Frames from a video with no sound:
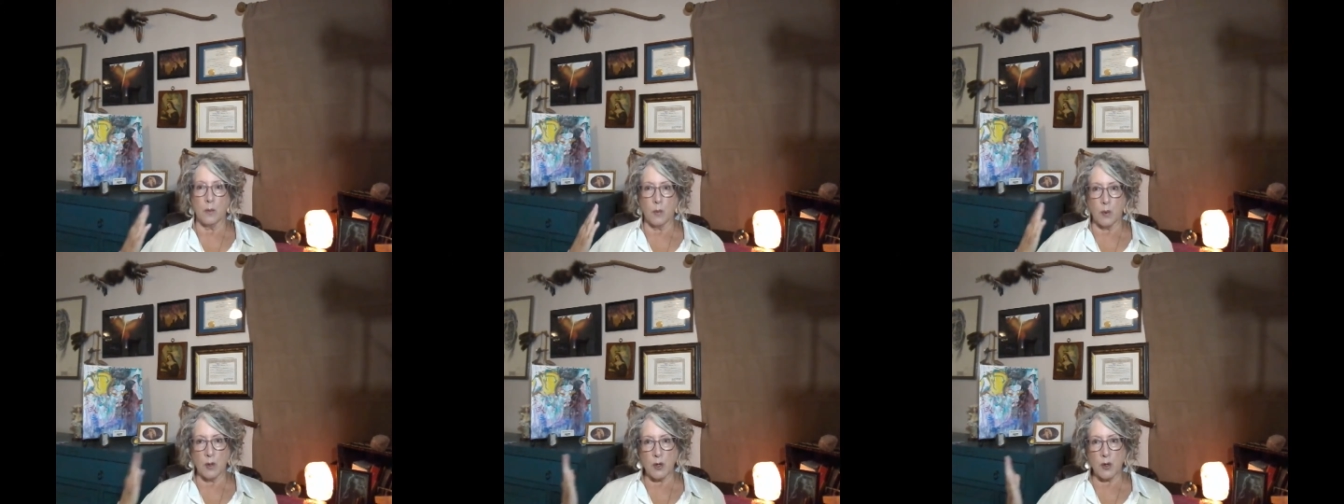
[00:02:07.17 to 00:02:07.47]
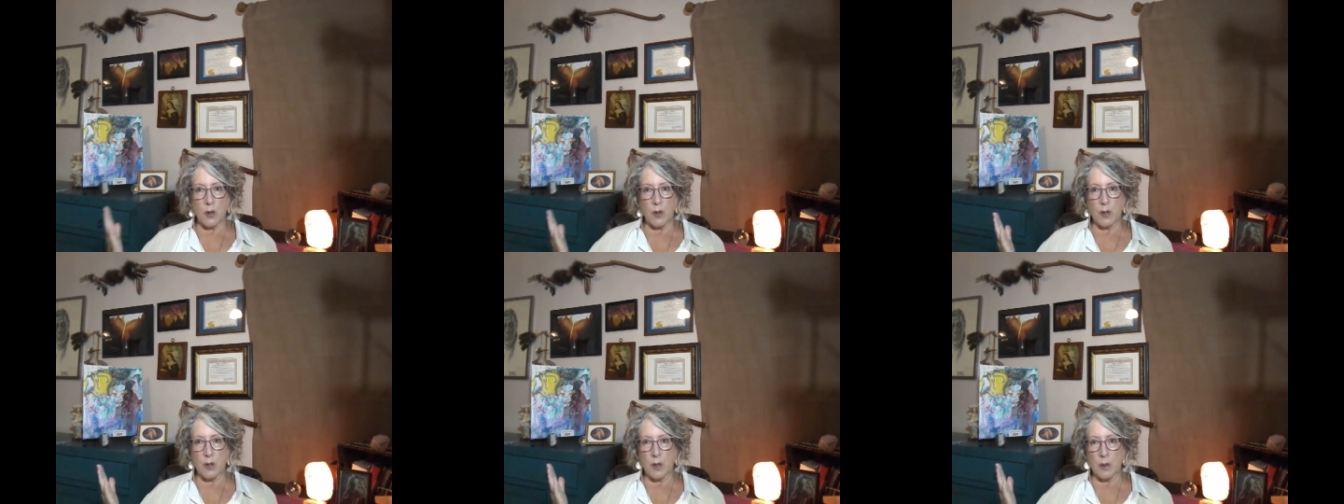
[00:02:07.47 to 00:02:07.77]
When
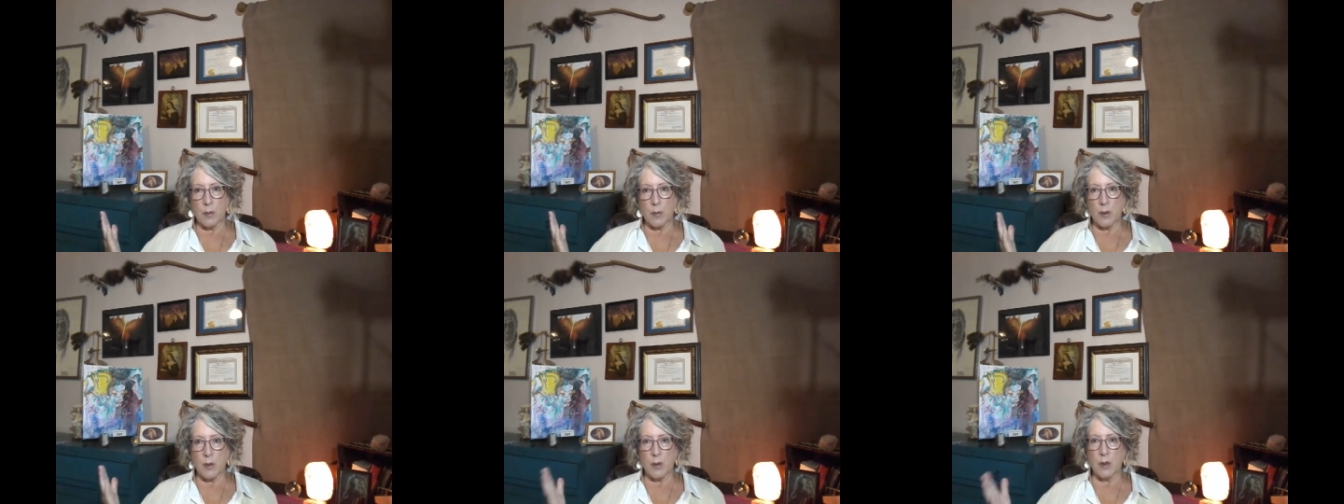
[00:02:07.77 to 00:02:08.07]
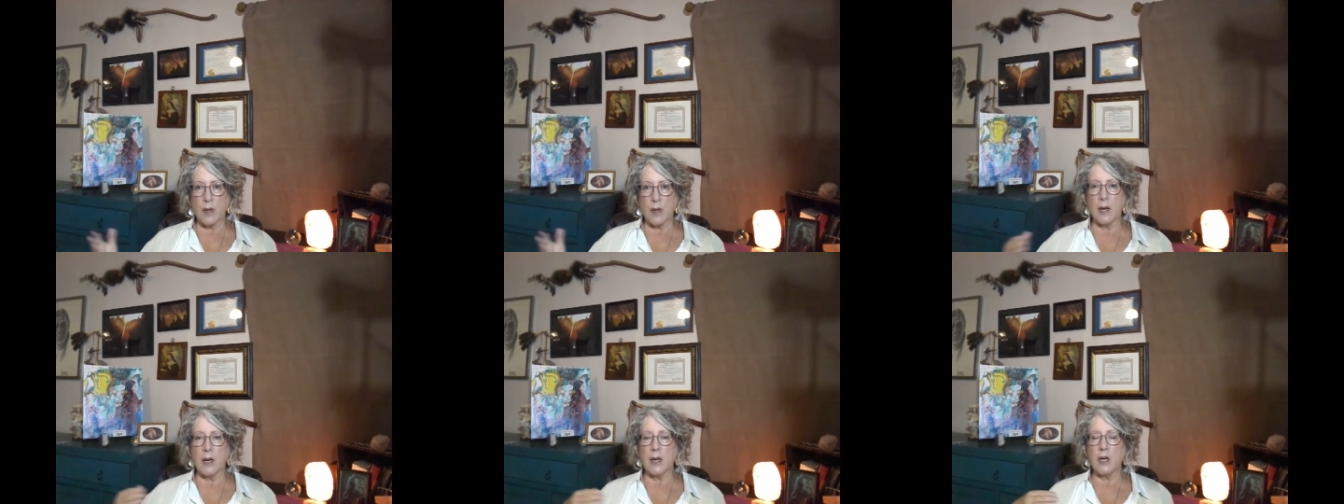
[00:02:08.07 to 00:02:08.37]
you're in
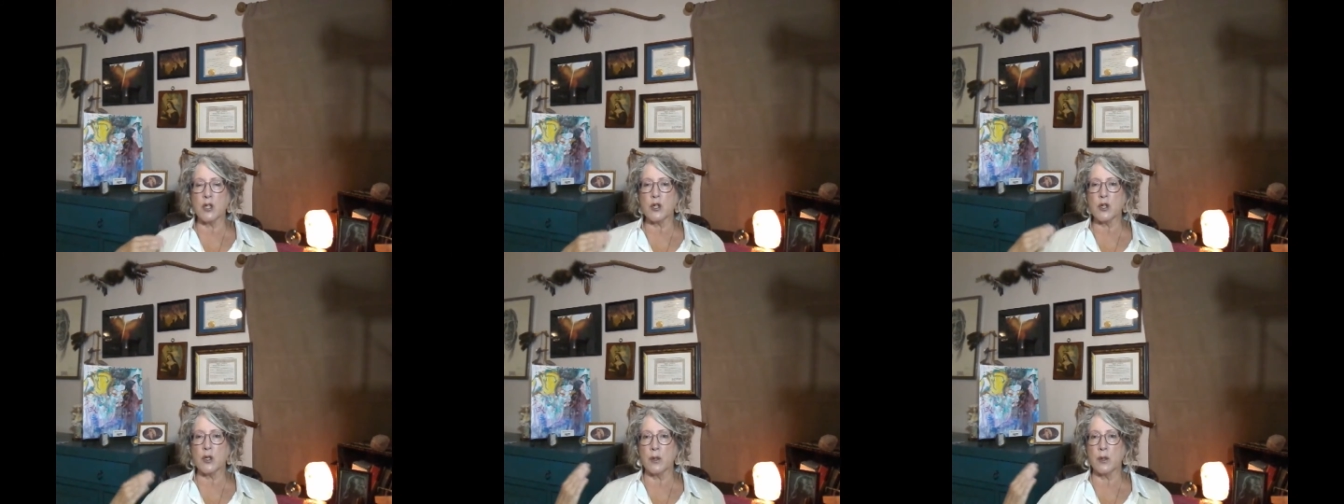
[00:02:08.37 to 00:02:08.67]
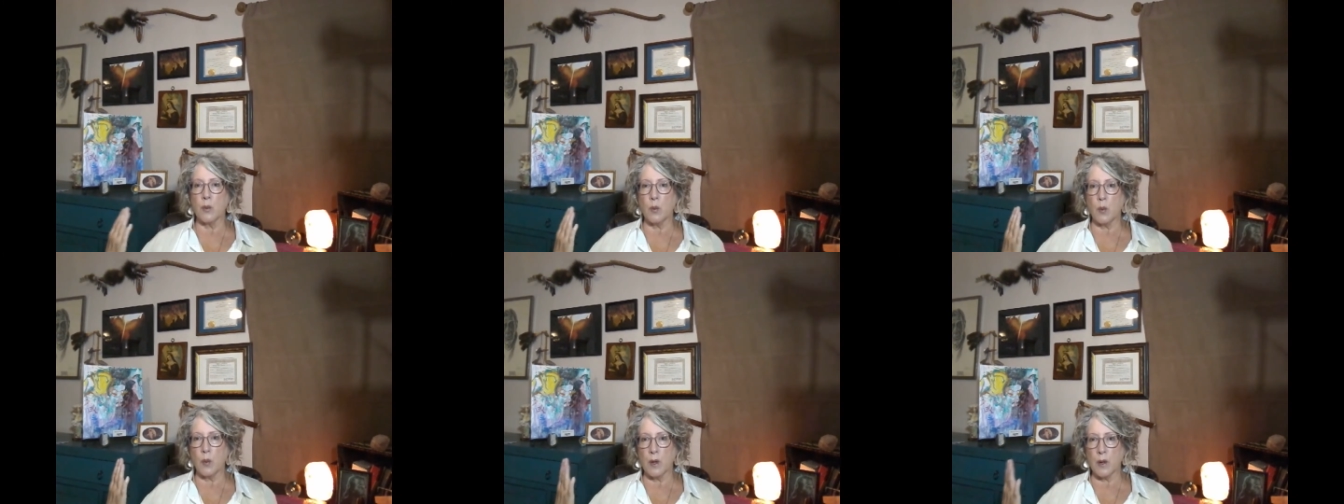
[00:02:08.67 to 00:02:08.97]

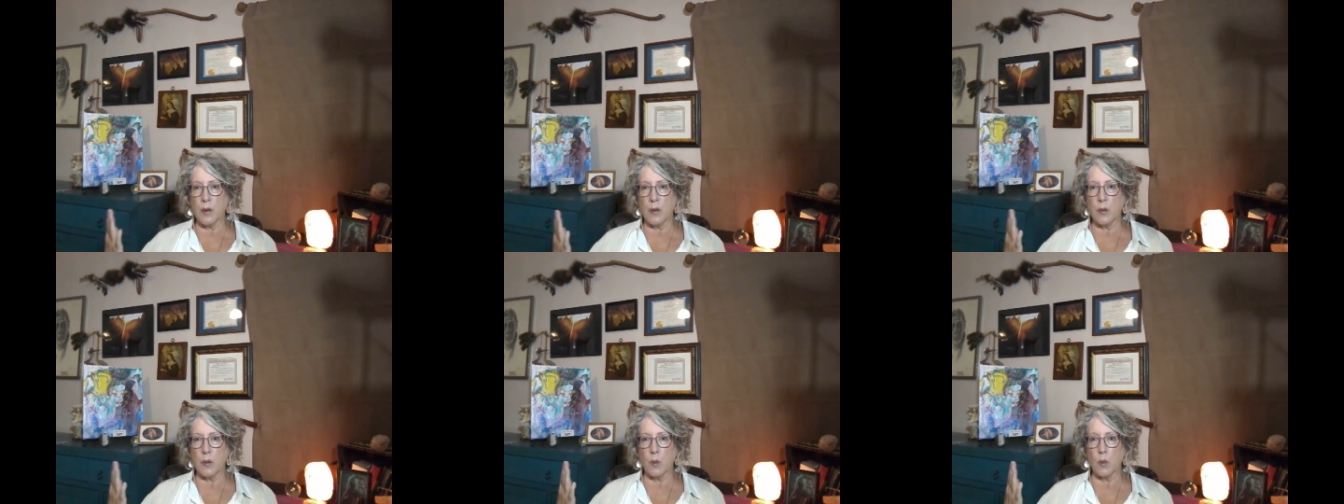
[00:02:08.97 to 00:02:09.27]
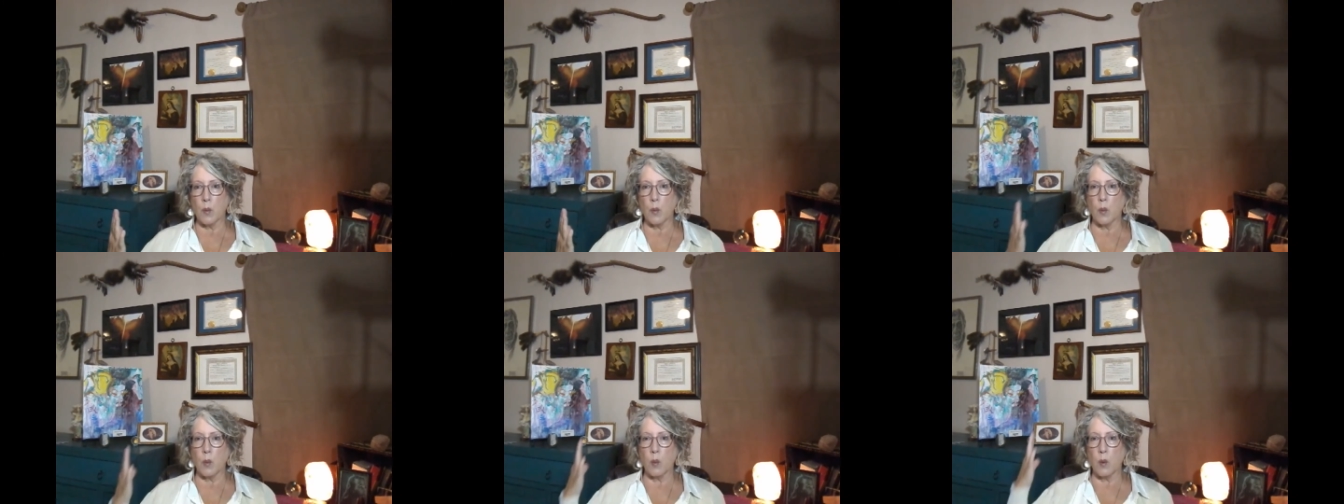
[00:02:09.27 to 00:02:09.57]
communication with
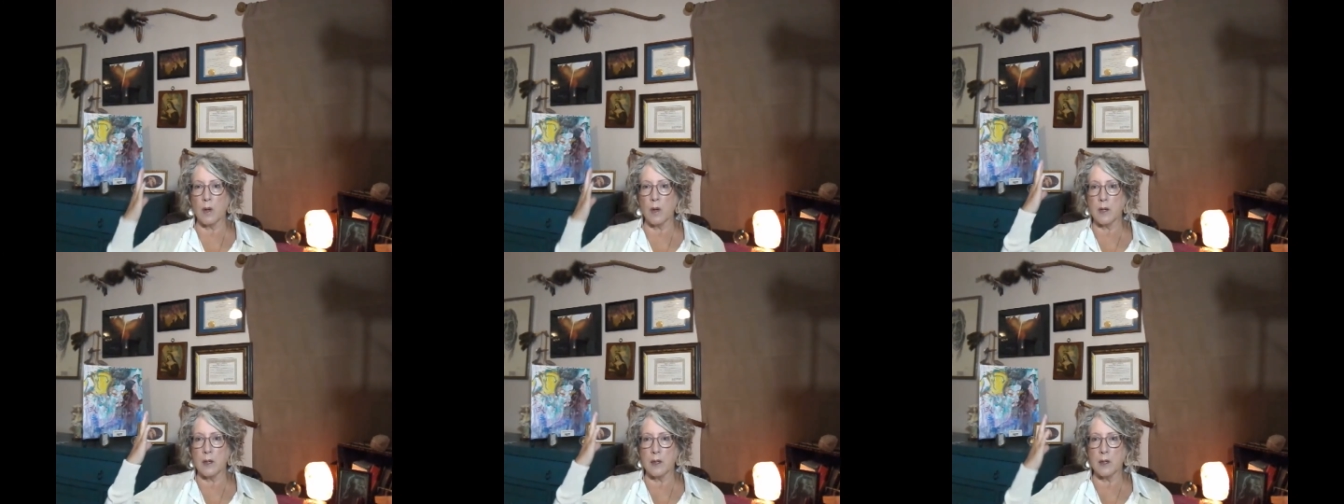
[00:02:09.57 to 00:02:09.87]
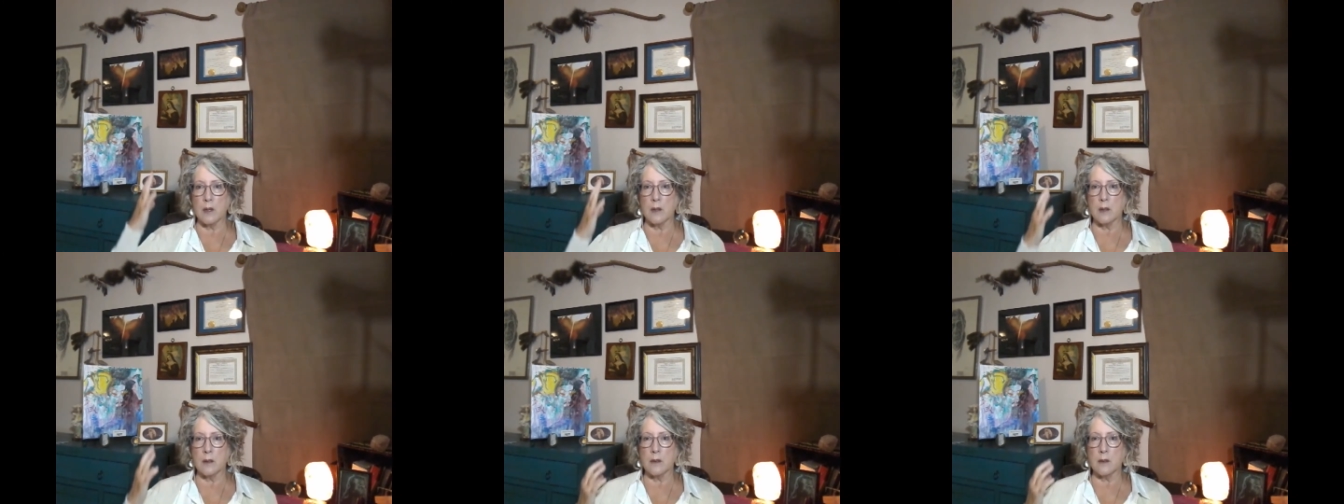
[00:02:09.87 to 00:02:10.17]
what
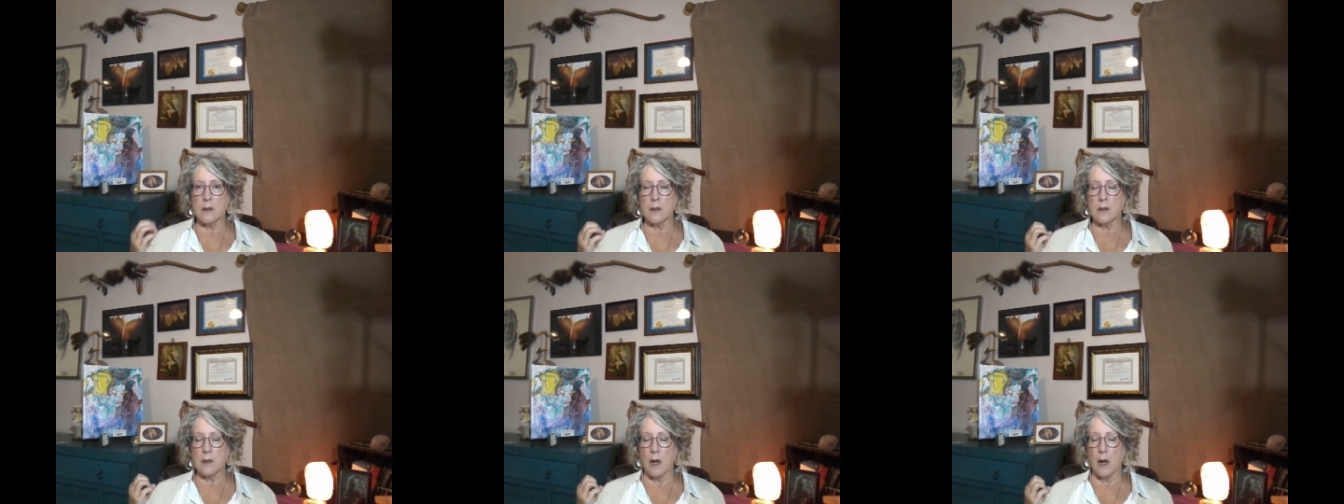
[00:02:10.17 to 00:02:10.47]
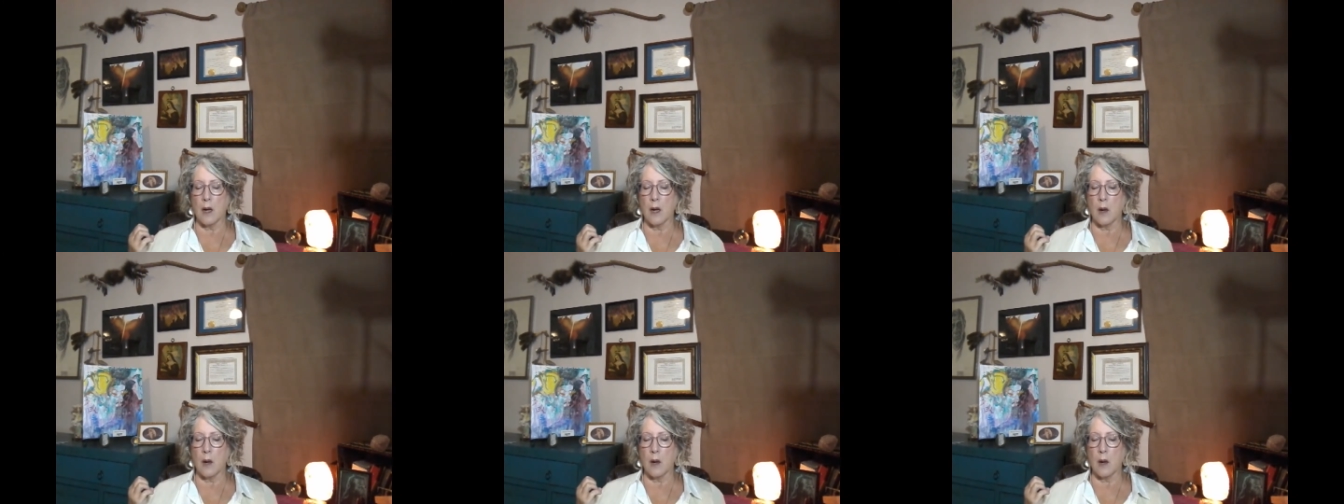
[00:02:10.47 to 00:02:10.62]
is,